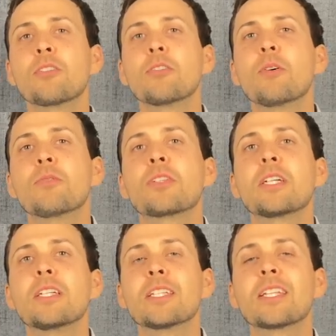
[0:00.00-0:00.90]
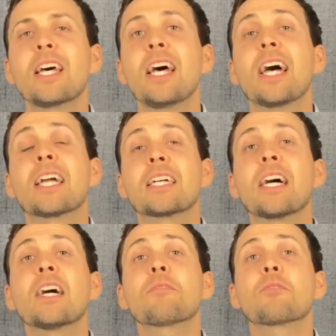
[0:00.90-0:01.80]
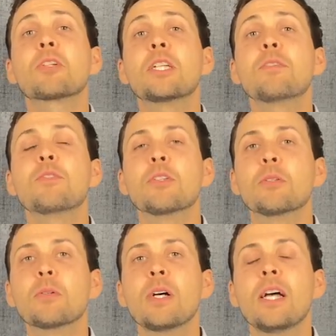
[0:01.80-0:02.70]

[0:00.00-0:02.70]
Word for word: your known sins, and God forgives you.